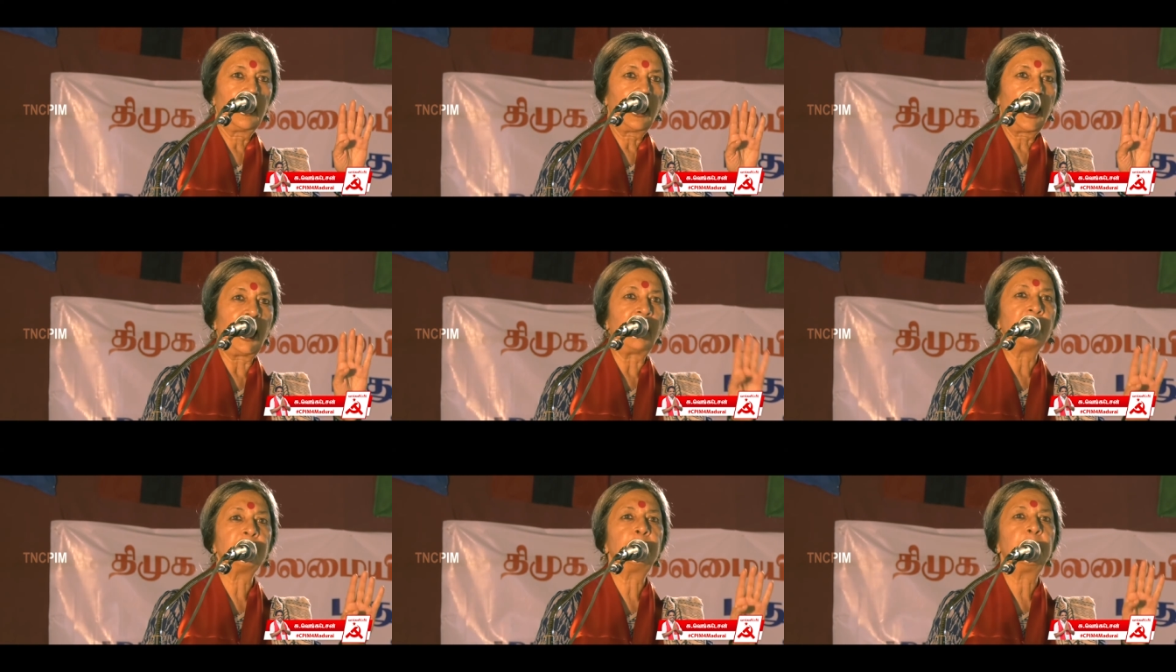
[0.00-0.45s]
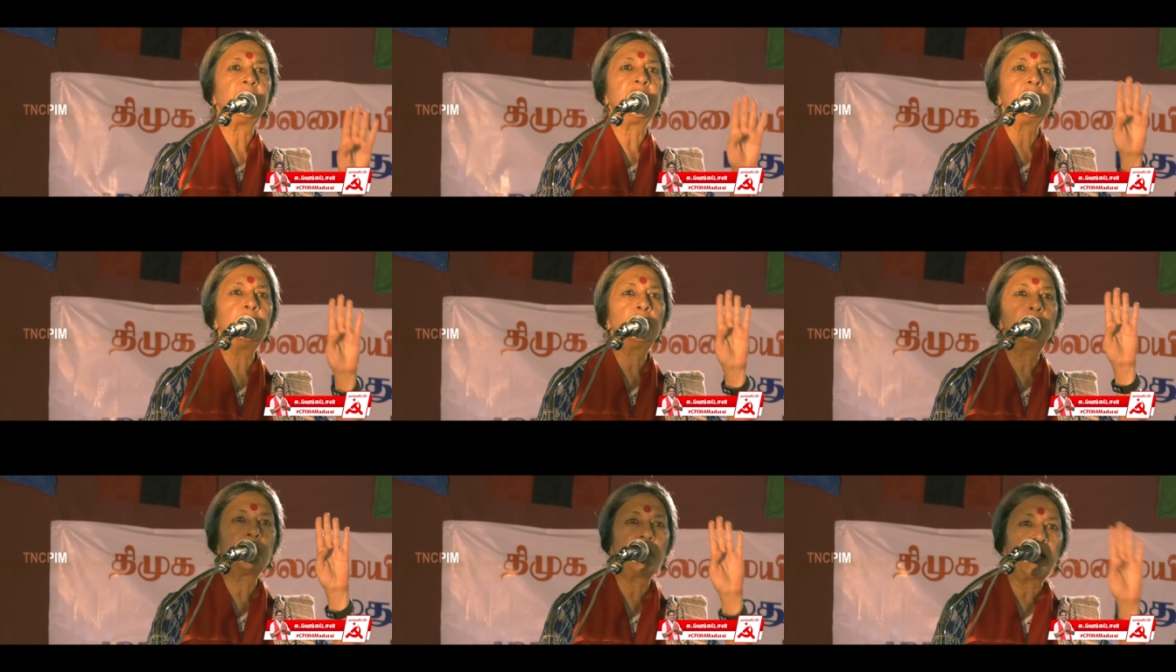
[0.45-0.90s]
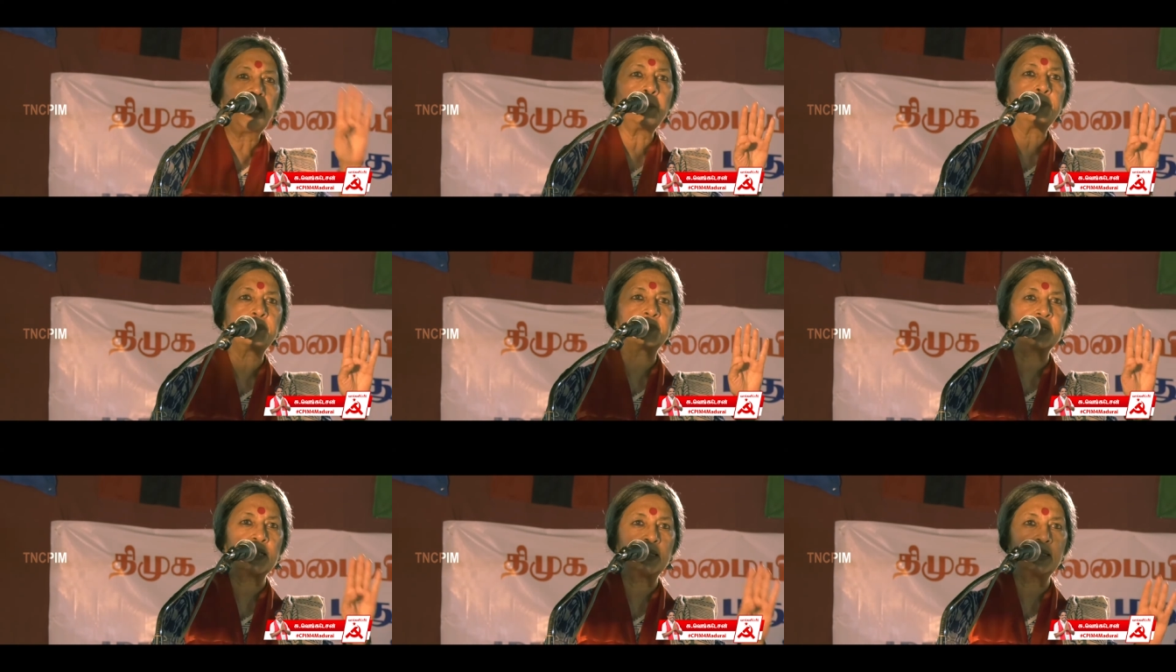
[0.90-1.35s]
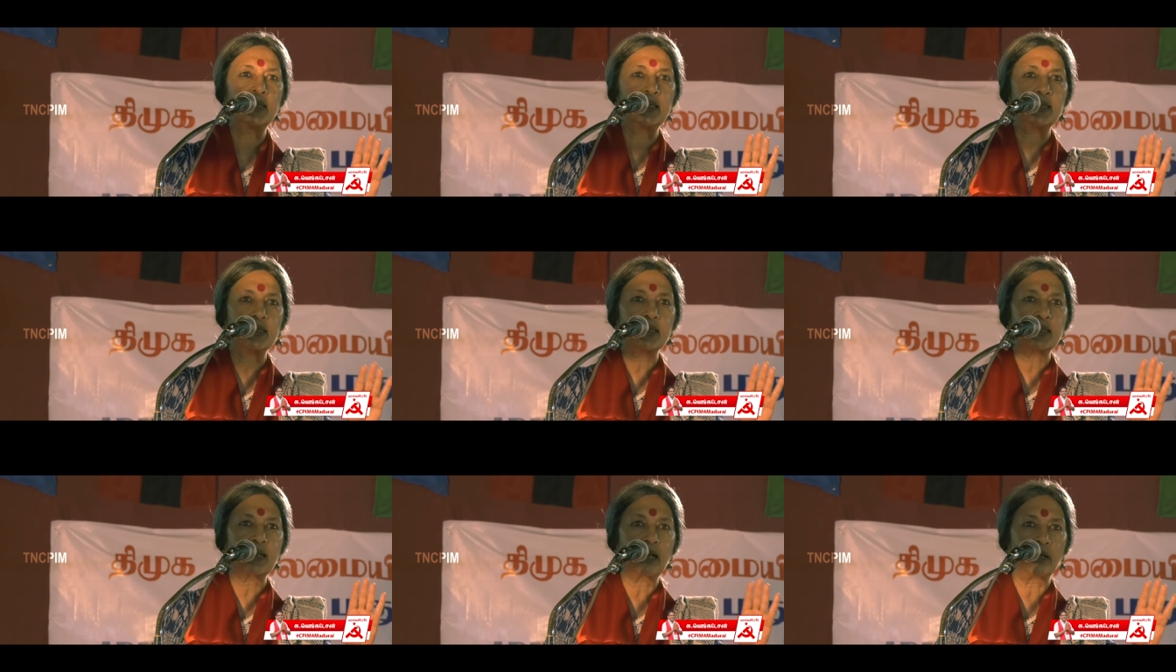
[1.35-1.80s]
have been raped in
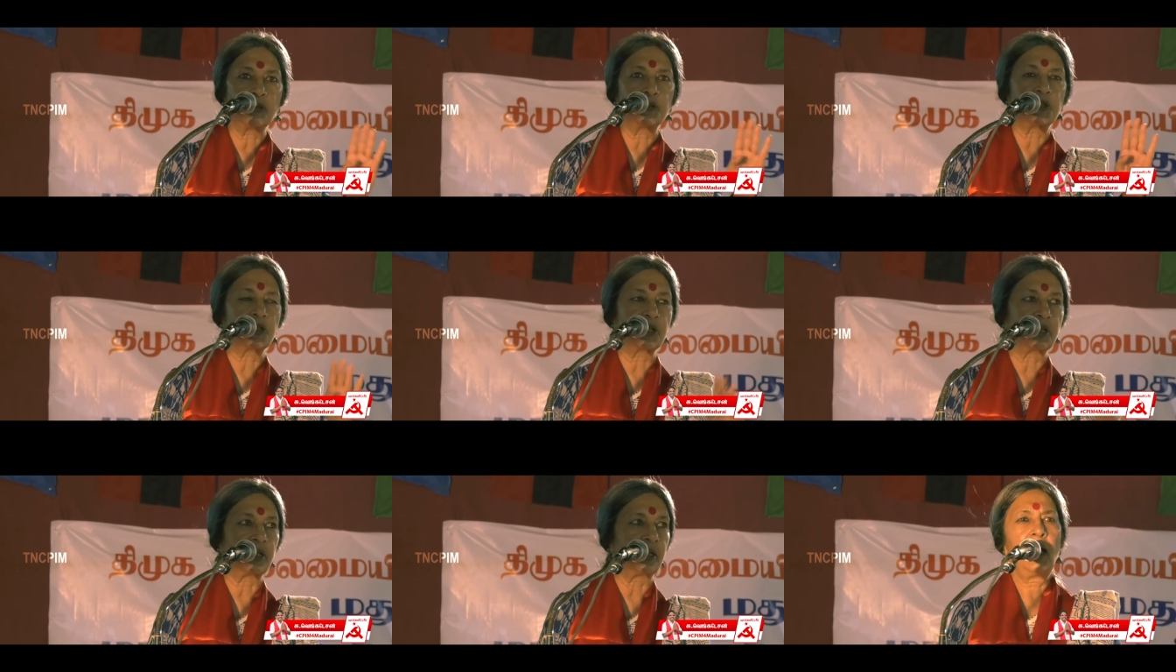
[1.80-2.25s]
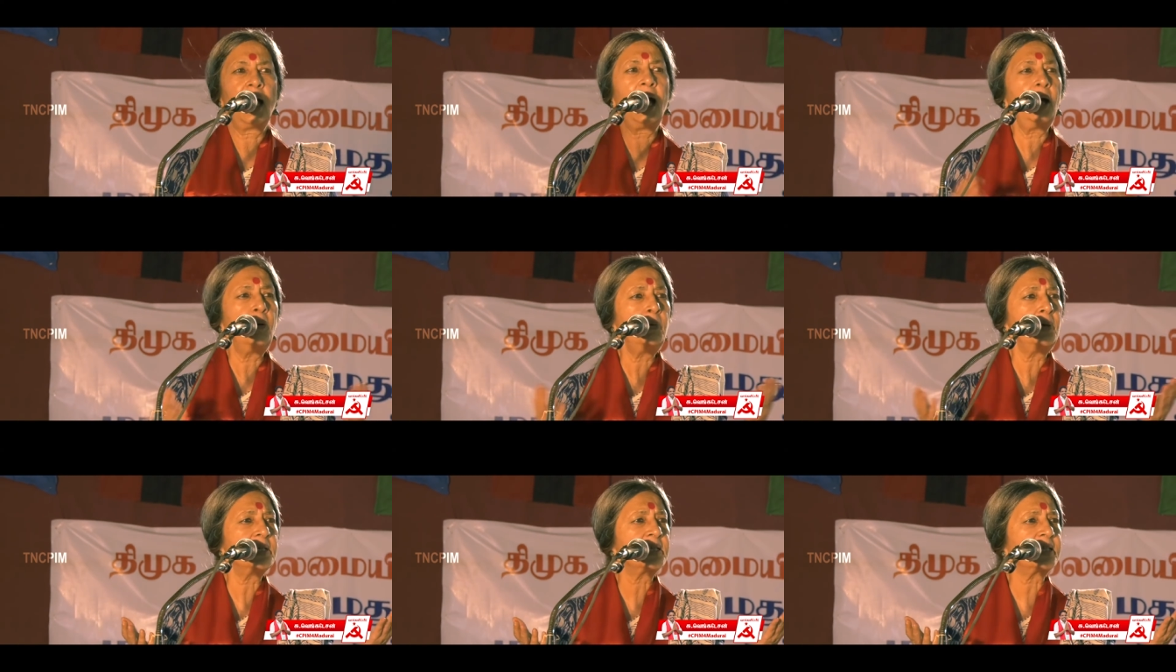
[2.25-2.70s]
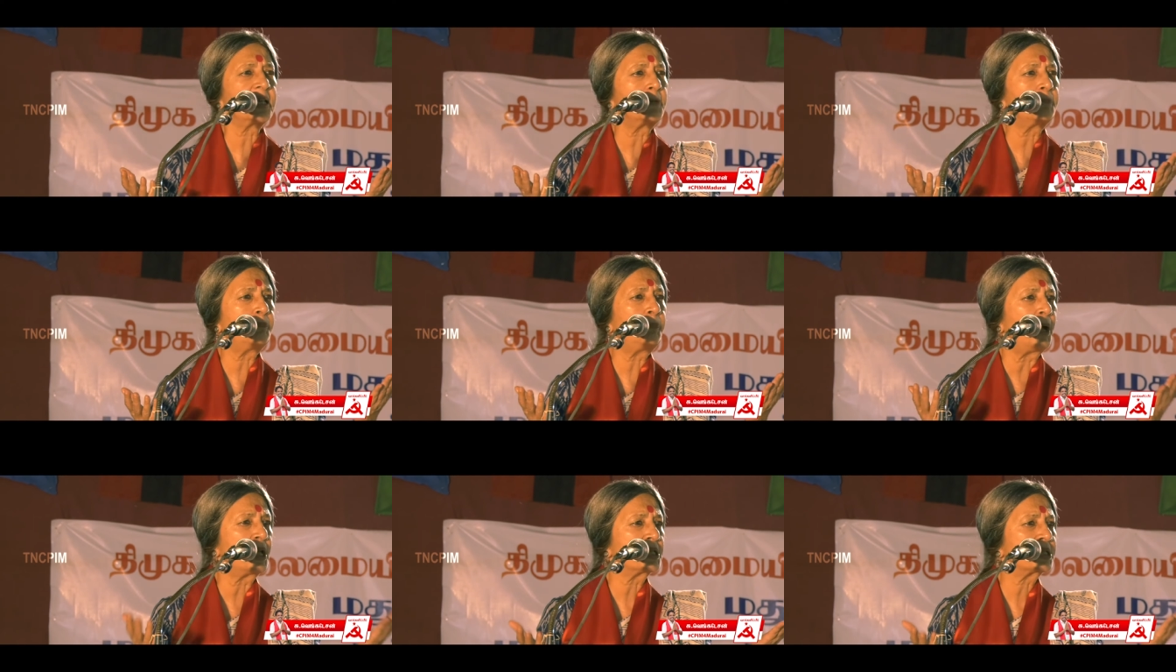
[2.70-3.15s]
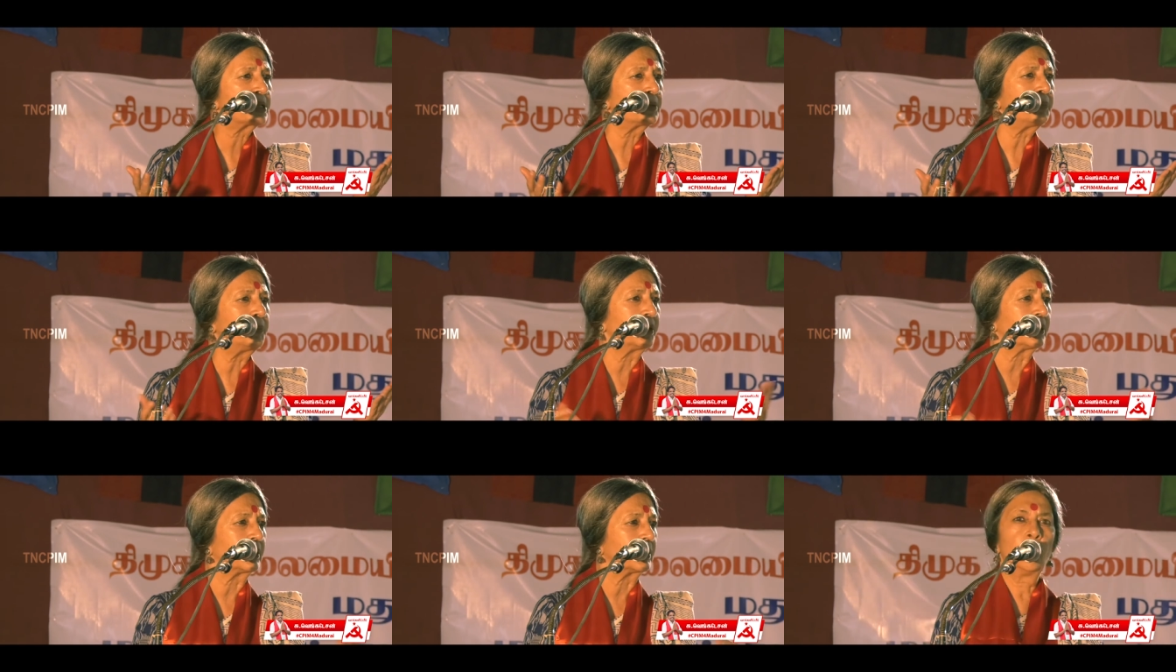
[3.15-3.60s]
this country. How is it
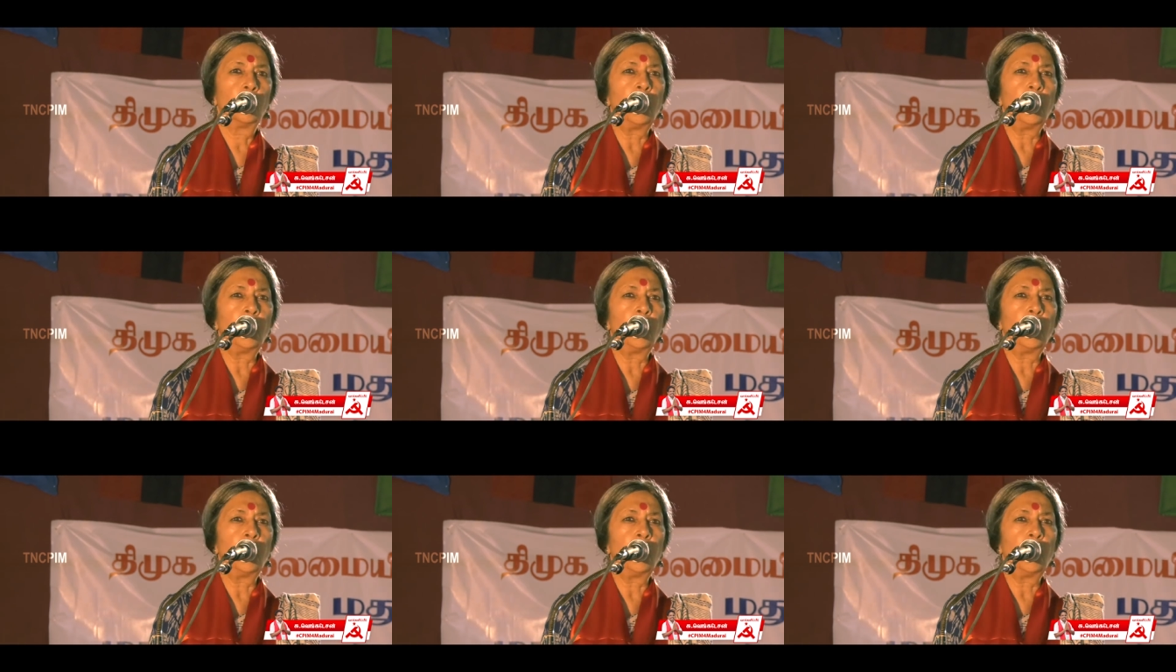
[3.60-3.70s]
possible?